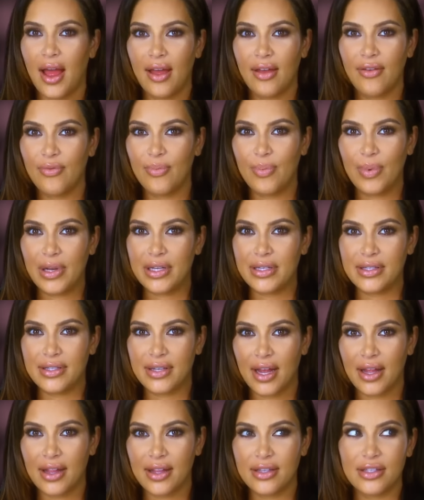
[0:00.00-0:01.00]
I've been a
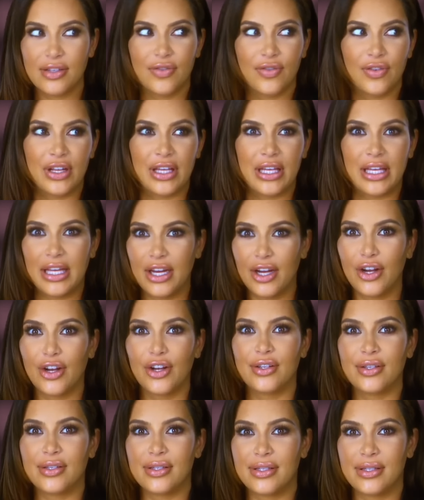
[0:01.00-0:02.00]
stylist for
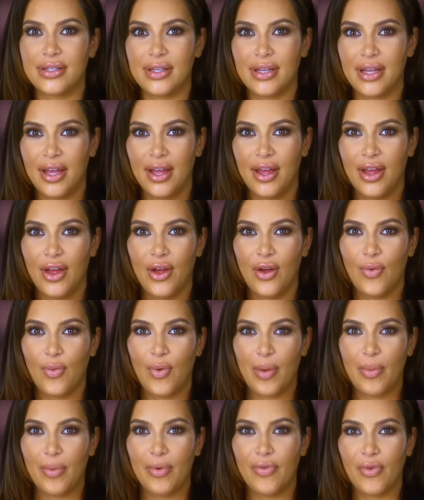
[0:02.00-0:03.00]
years,
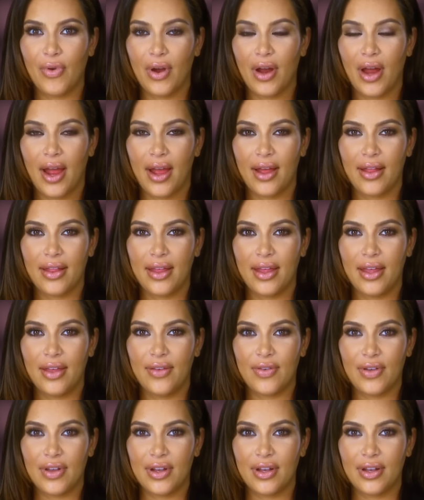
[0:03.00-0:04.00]
way before Kylie
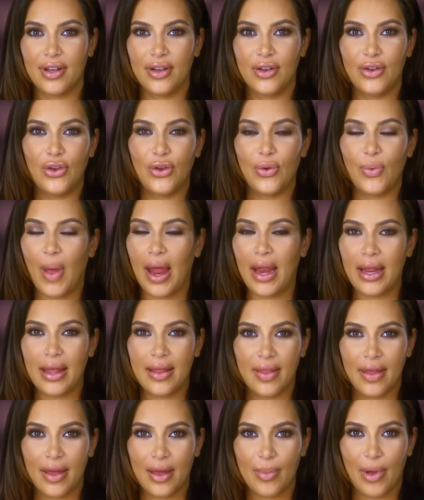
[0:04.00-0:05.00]
even knew
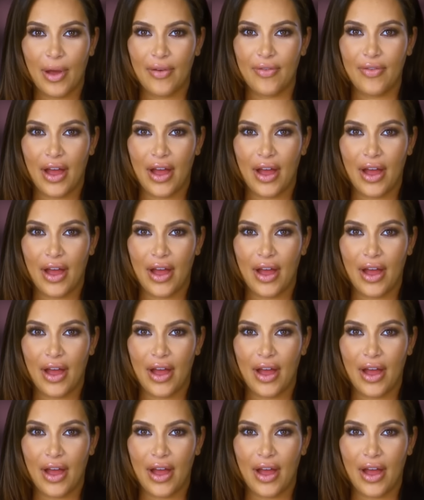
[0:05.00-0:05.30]
anything about